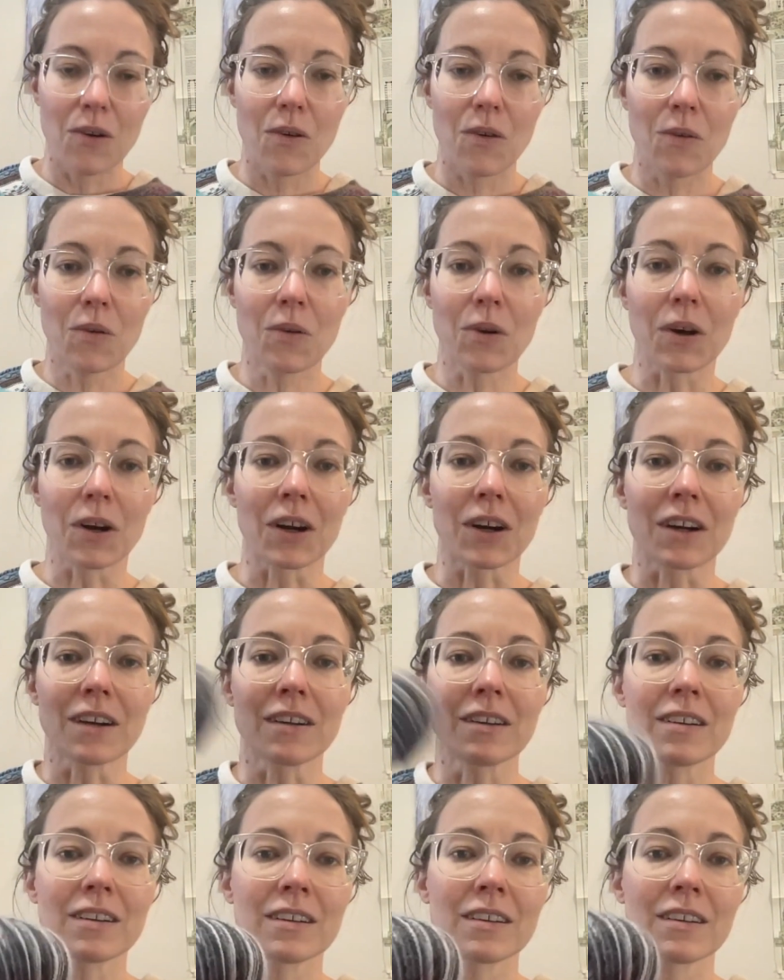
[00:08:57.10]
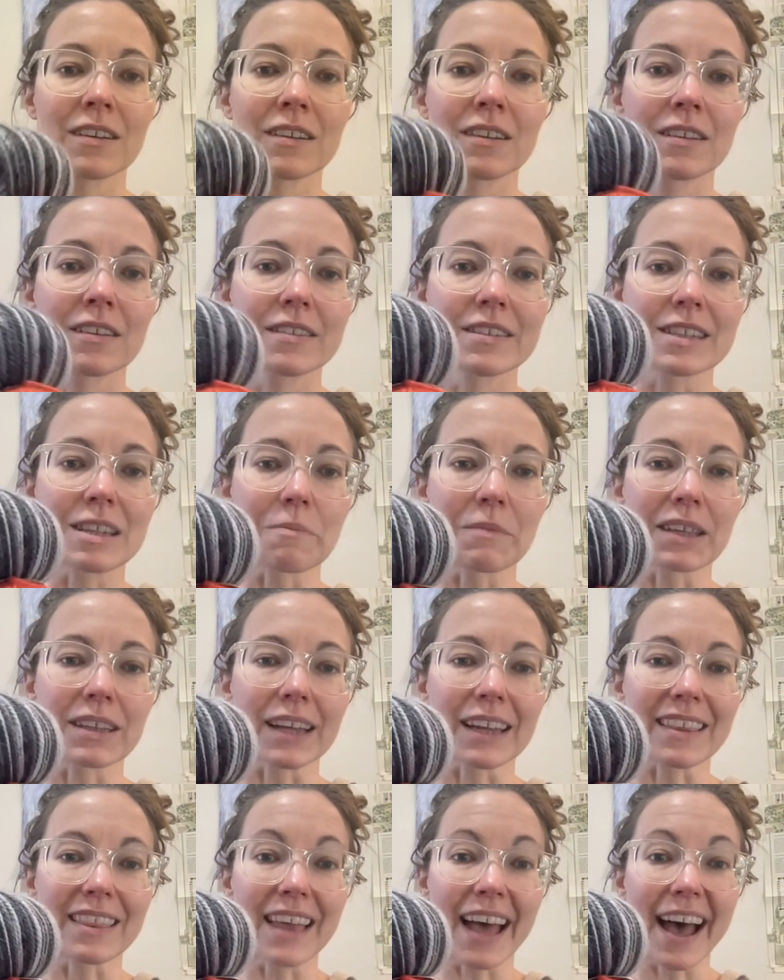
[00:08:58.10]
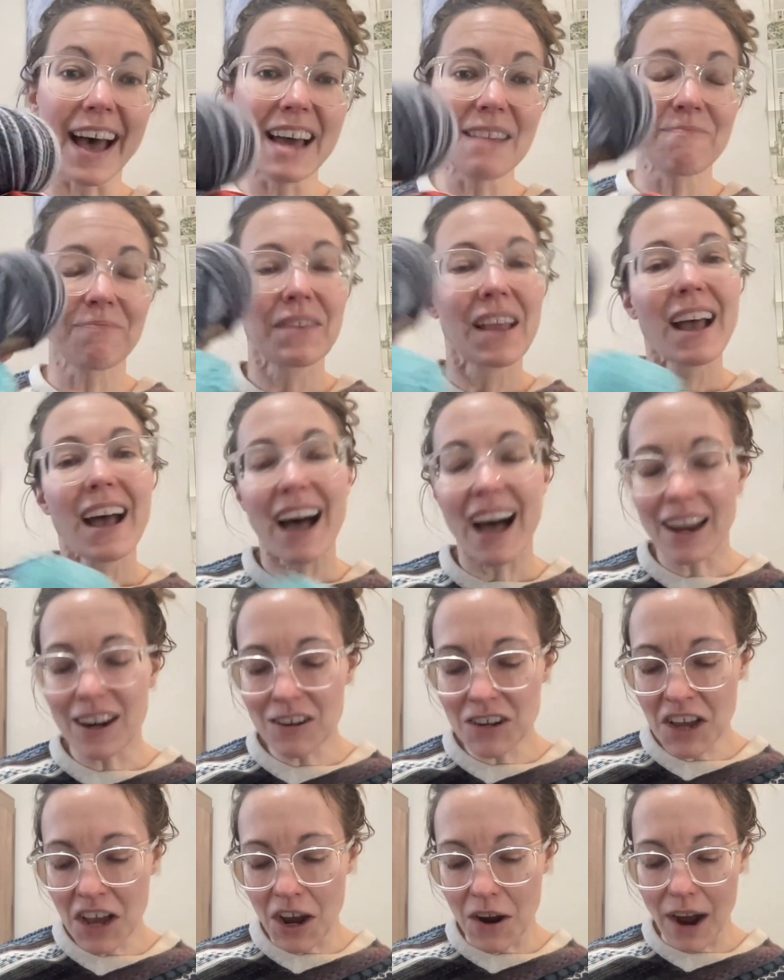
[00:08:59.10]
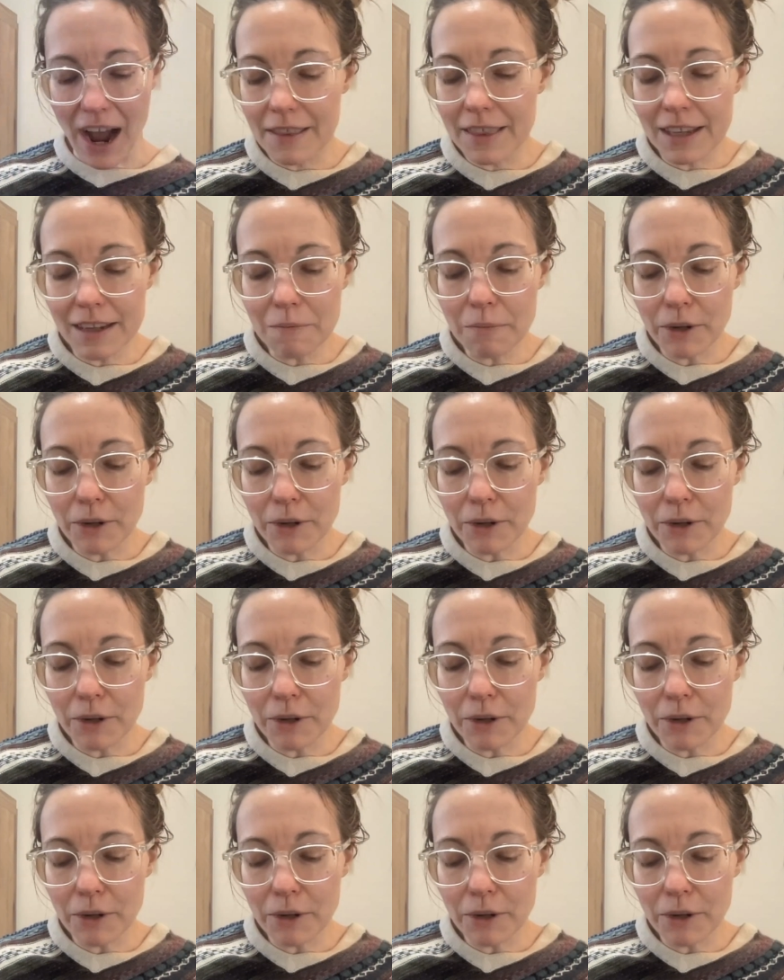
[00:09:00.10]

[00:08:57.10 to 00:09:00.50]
or something like that. I don't know. I think